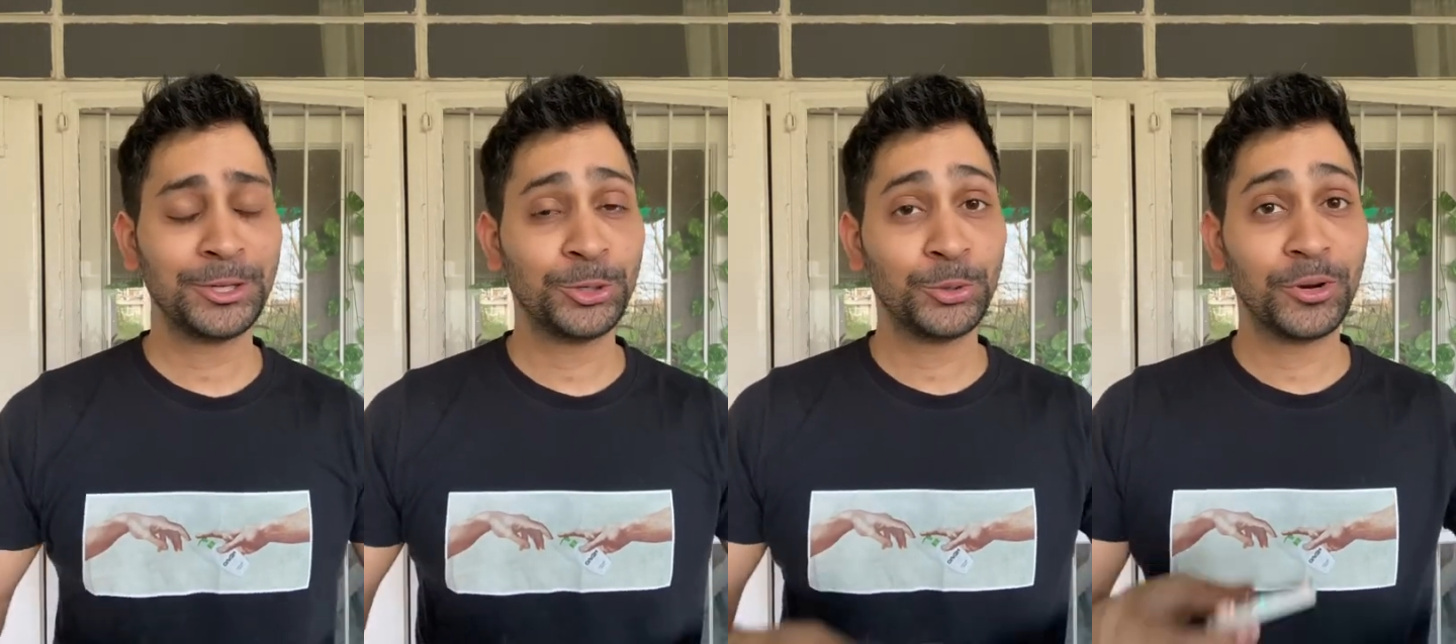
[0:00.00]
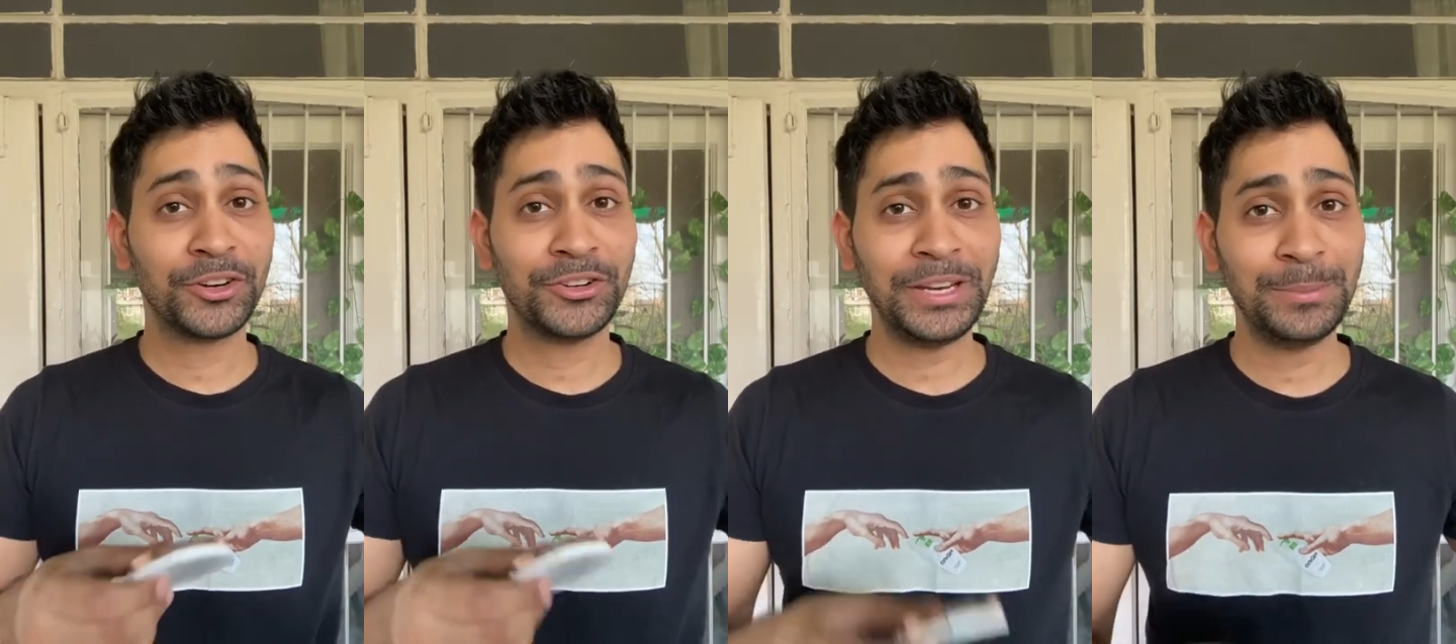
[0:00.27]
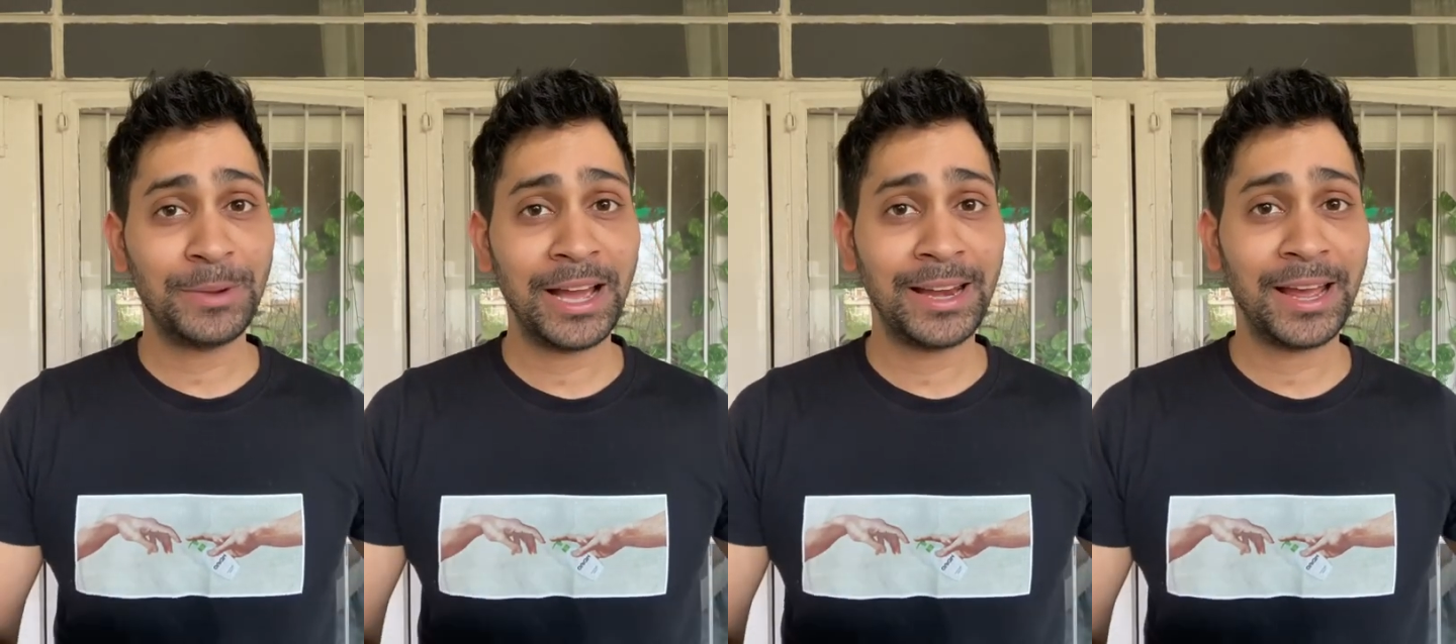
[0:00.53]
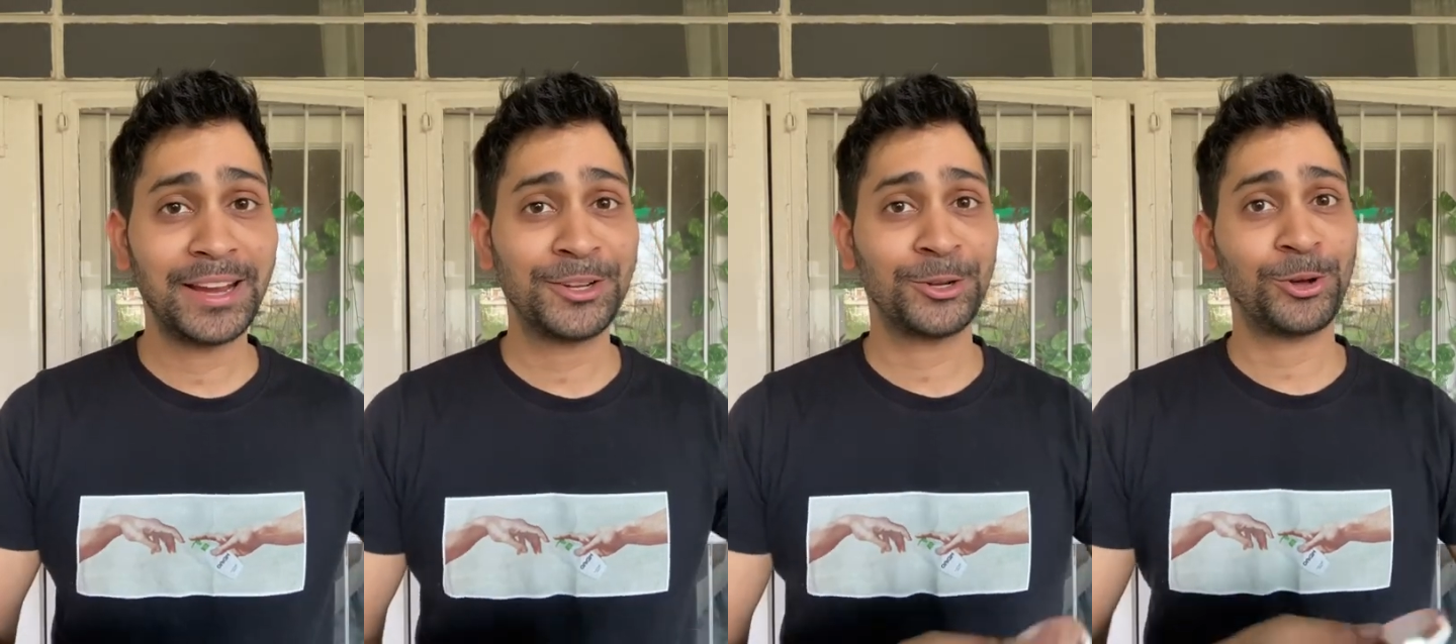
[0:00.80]
into a cream
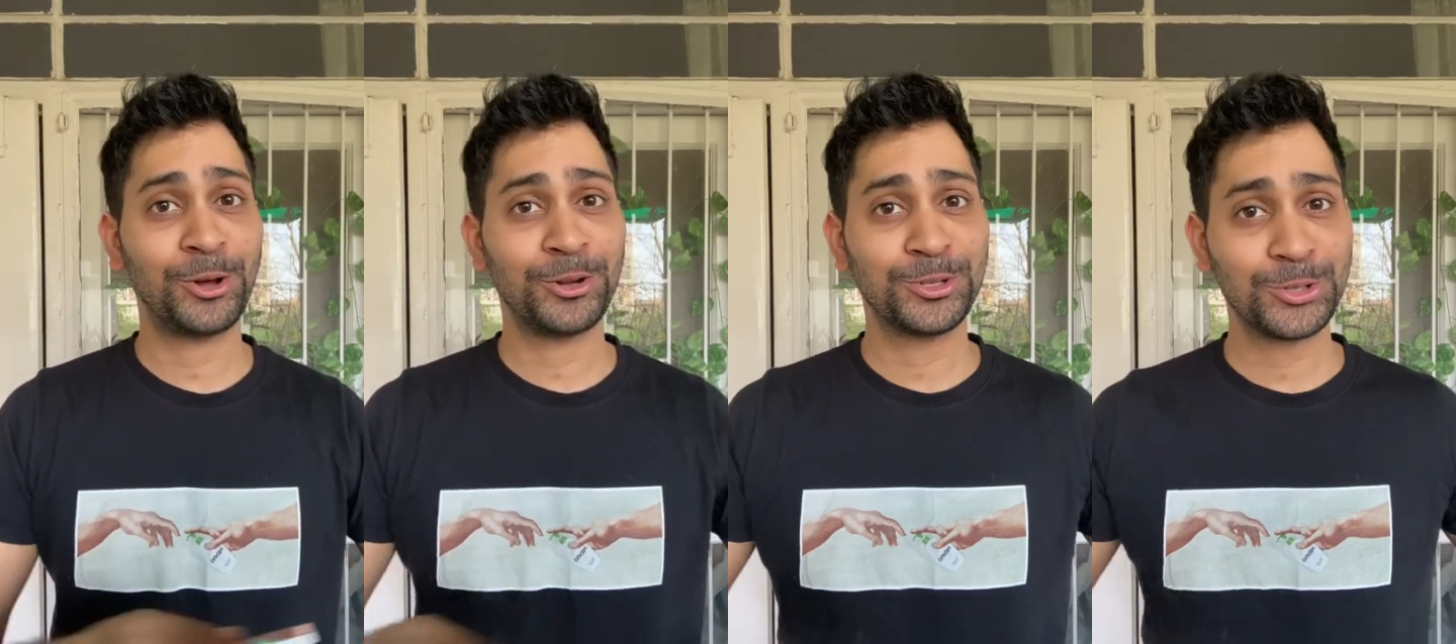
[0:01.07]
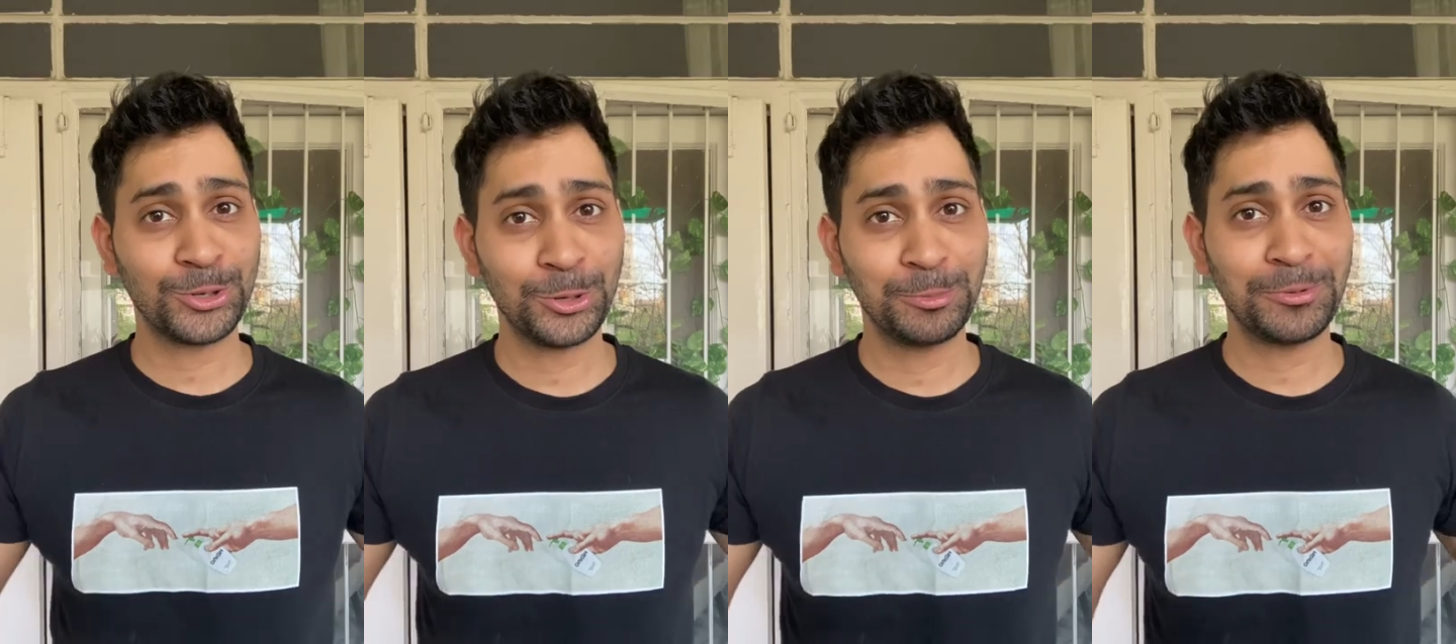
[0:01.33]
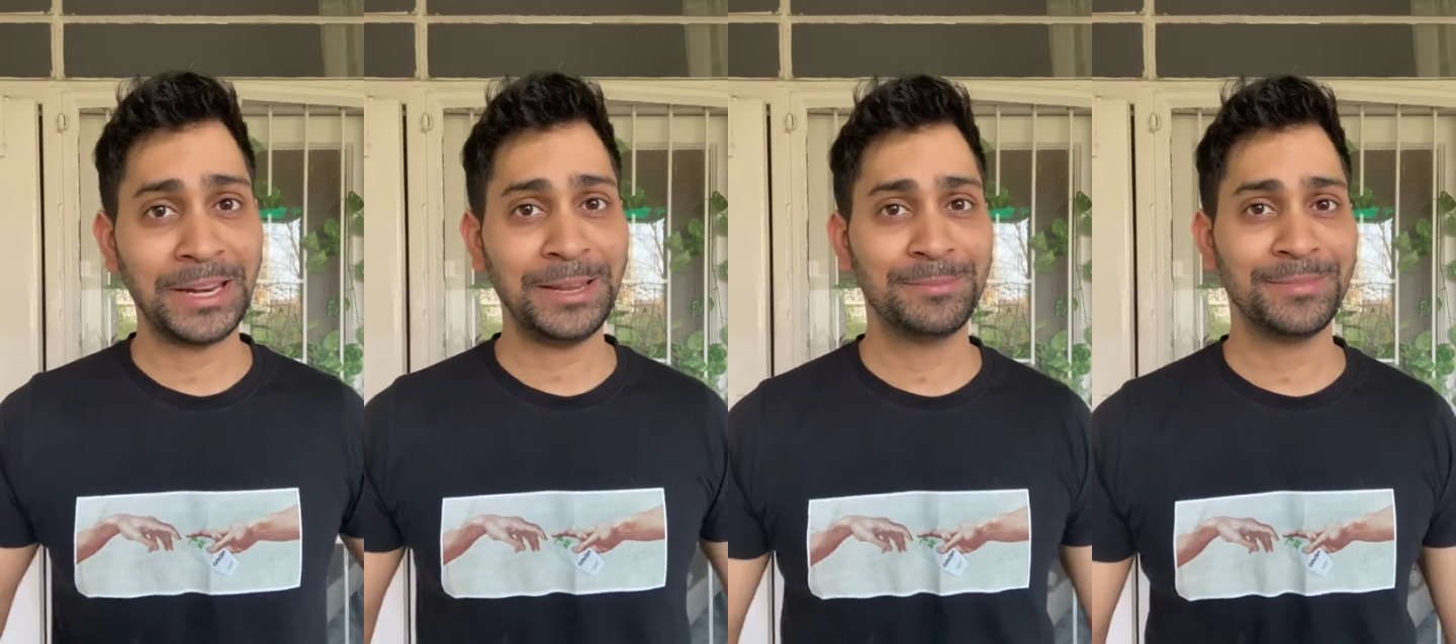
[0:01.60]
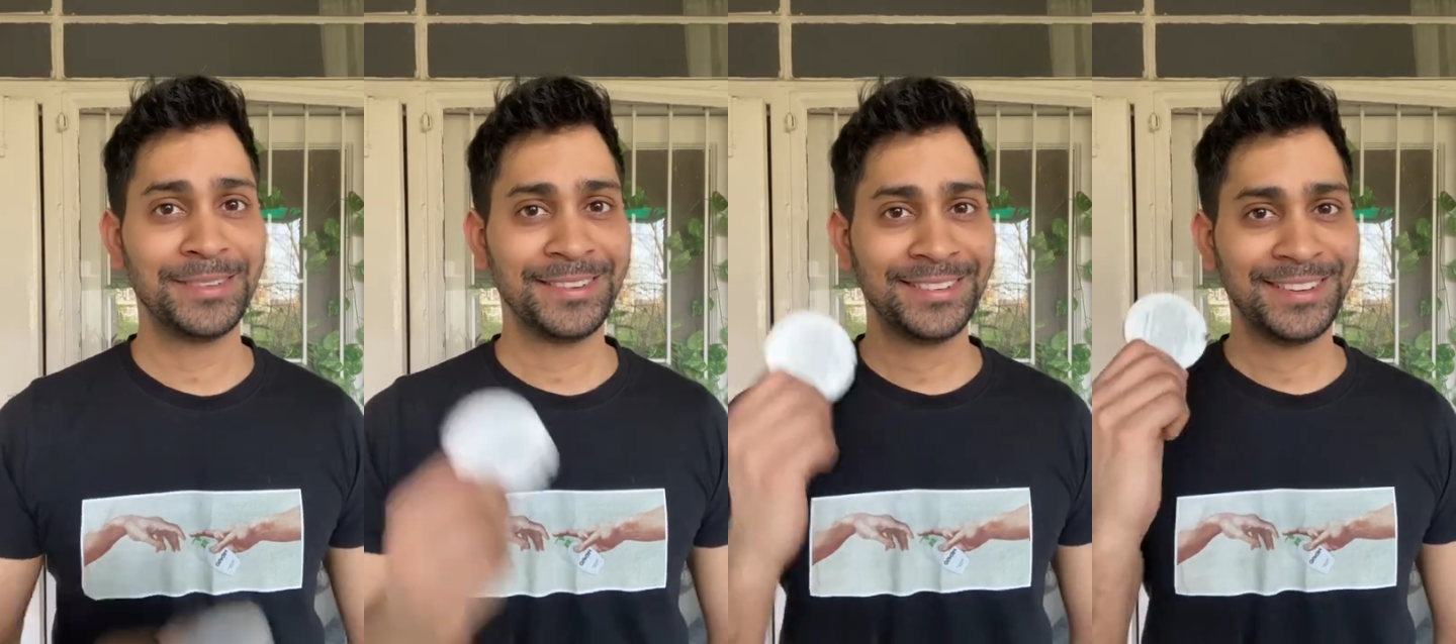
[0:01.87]
highlighter or a strobe
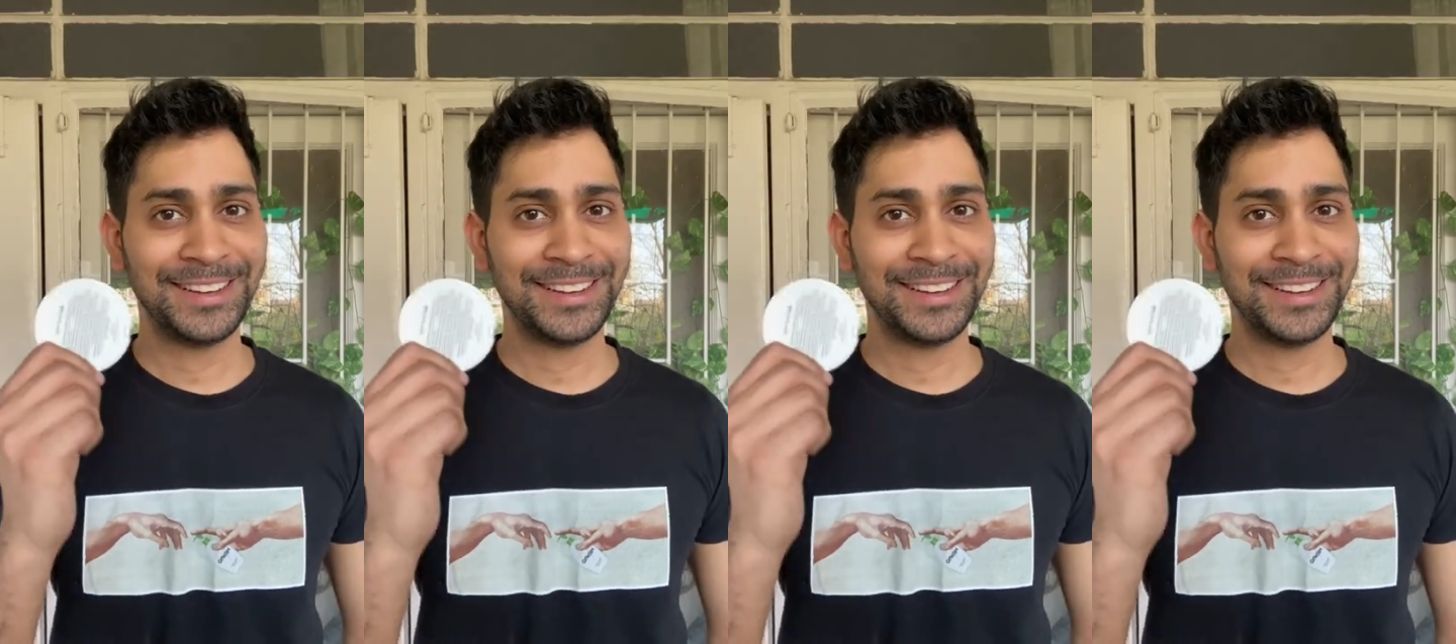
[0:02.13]
cream.